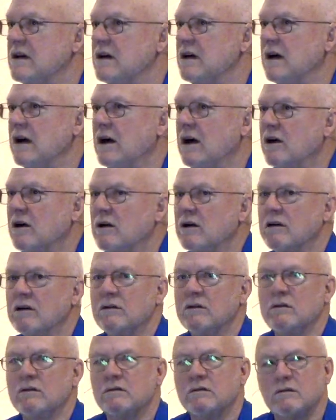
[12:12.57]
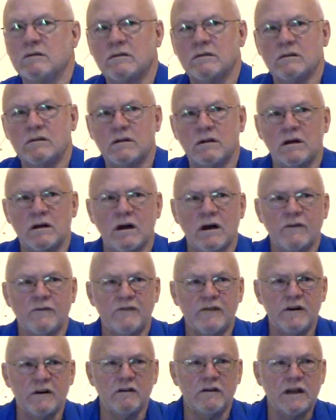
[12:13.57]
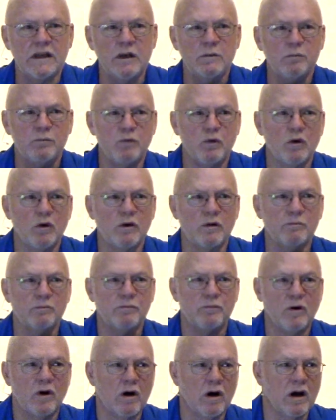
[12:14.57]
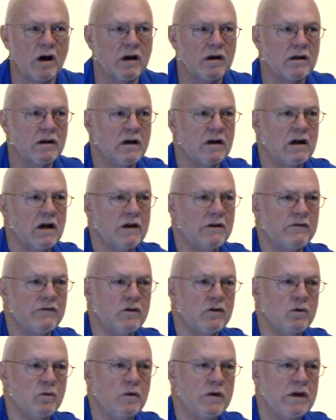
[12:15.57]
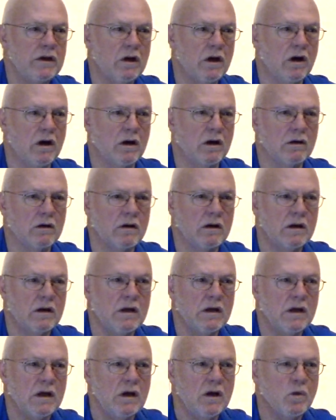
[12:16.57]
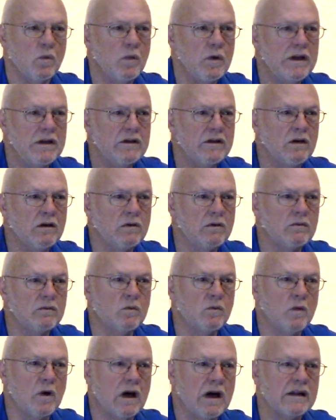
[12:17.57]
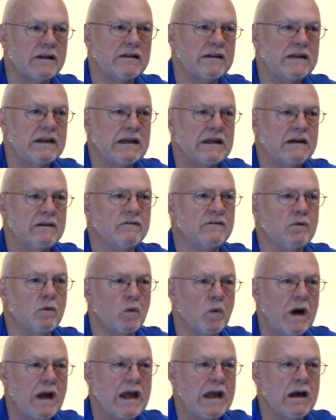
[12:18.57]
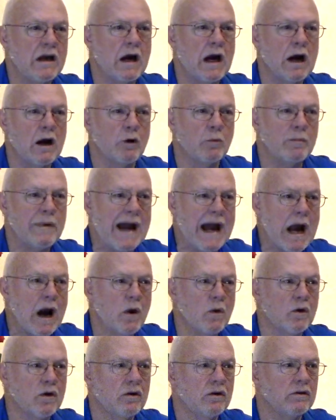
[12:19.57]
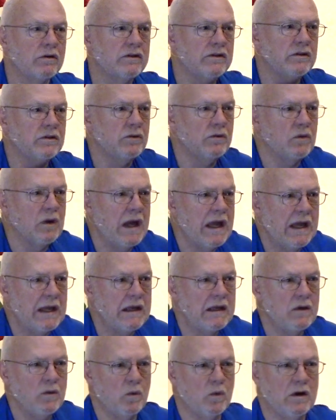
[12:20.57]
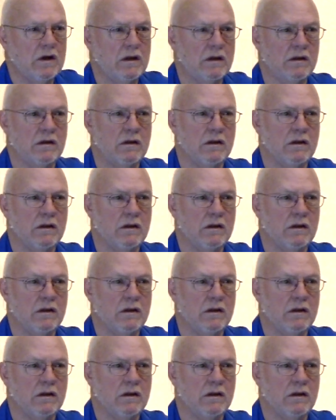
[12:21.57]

a very important part of who we are. We don't want to give away our power to anyone.